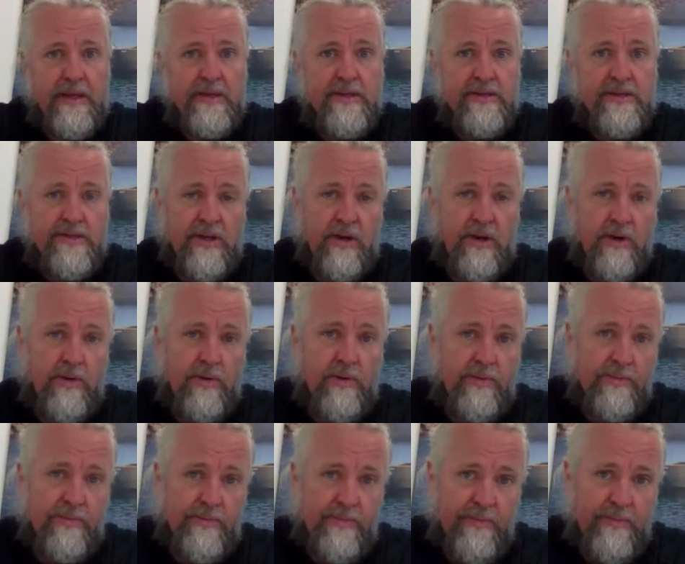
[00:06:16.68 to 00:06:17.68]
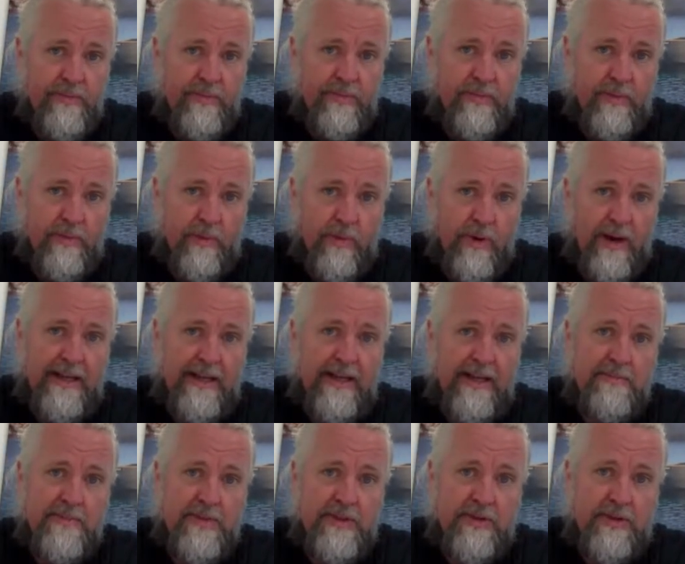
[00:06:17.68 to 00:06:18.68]
So
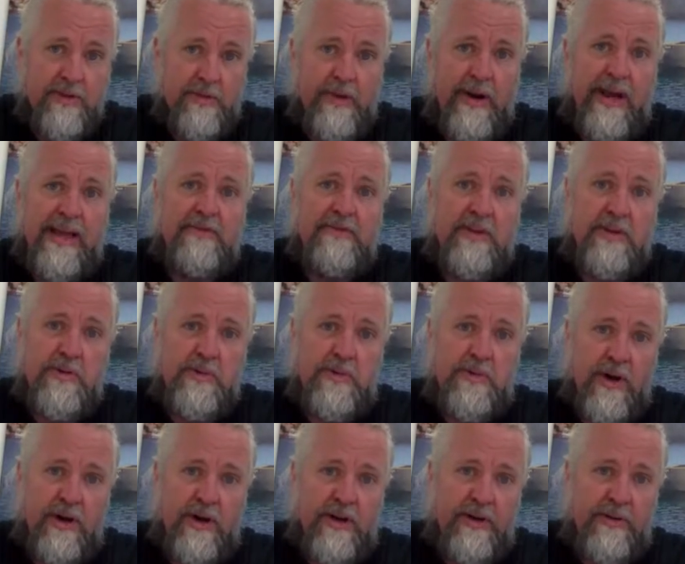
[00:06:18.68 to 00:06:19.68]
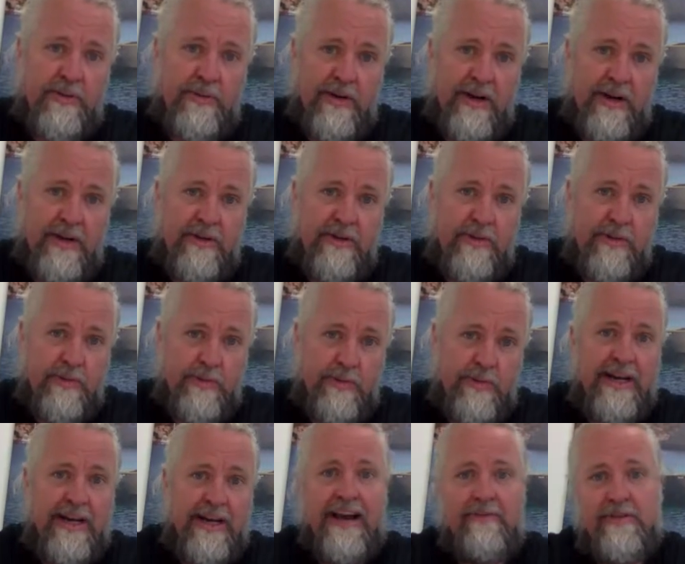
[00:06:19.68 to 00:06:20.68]
welcome to the brand new world where you
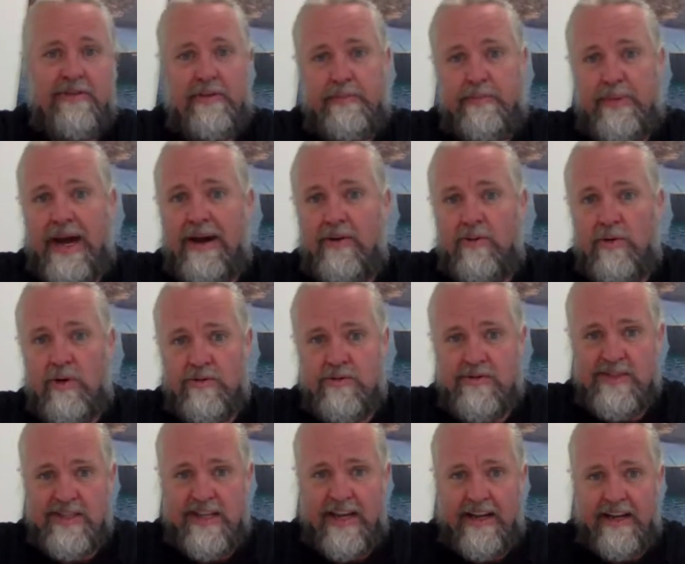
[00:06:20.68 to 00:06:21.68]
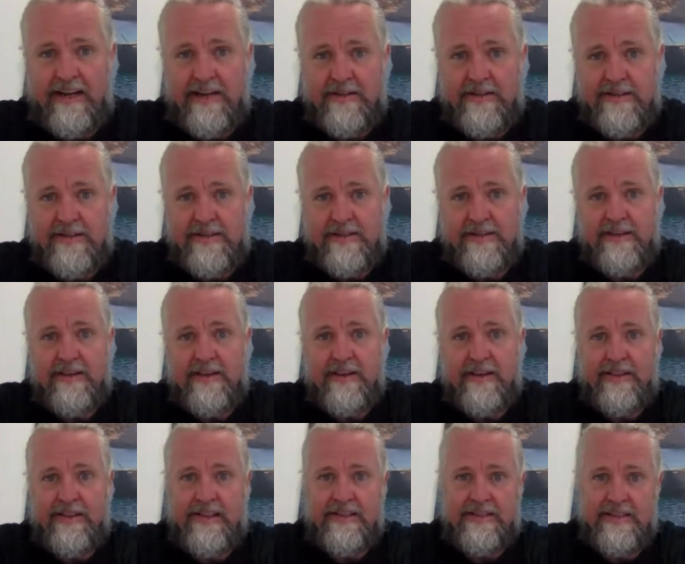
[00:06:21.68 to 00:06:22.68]
will have the power of silence.
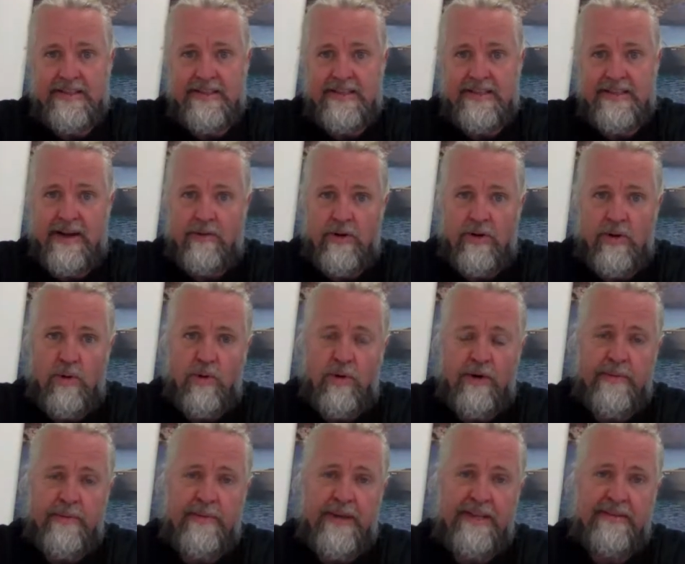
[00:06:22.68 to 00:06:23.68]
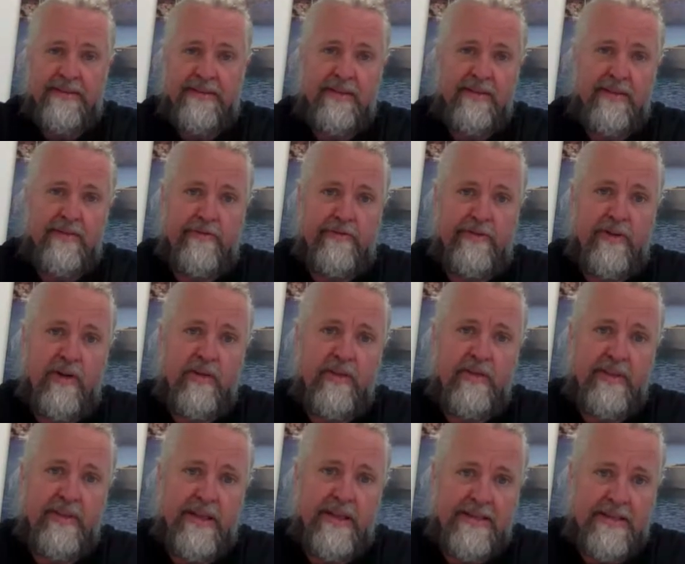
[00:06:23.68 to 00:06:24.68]
This is our ornament in the
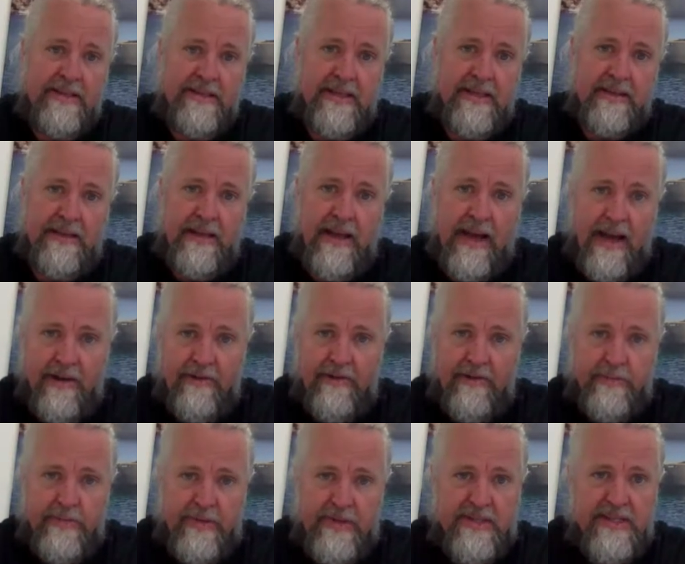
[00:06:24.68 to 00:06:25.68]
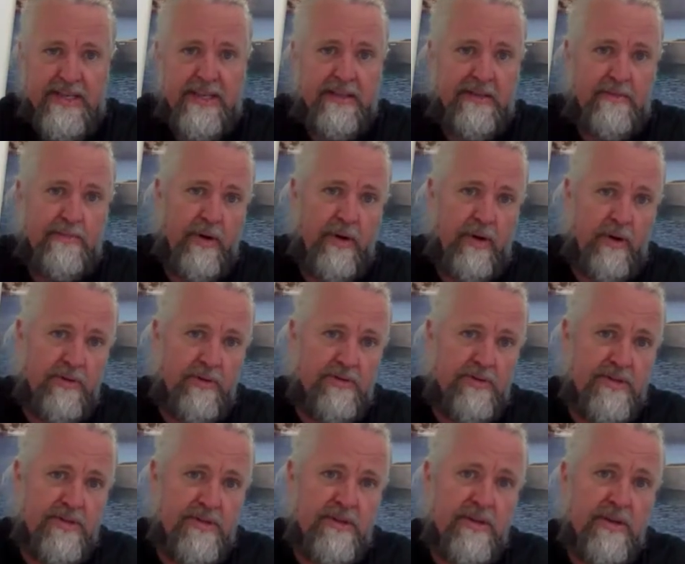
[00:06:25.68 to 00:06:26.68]
front that is in 100%
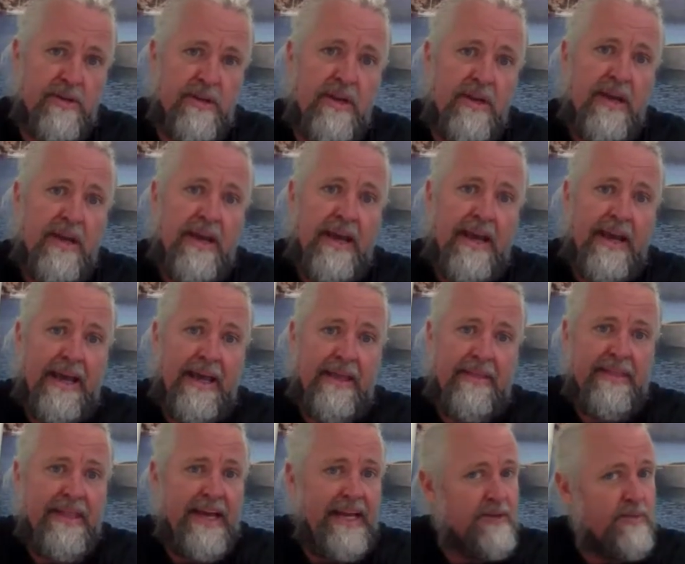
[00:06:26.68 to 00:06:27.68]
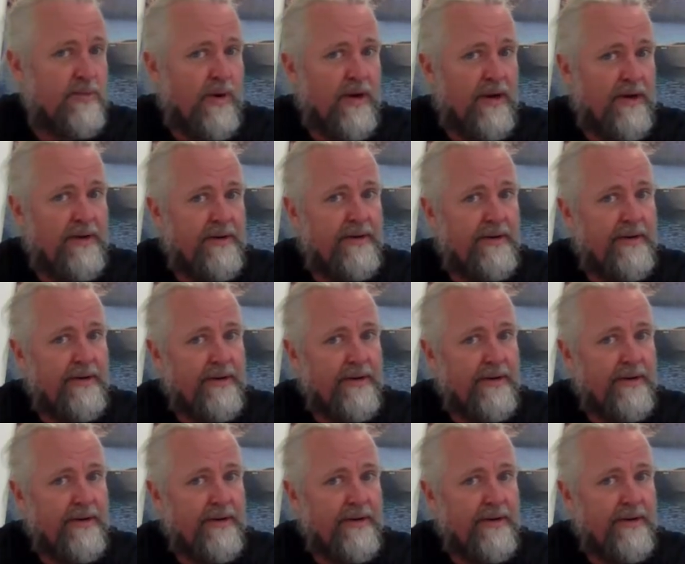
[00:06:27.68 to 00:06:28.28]
bronze, and that one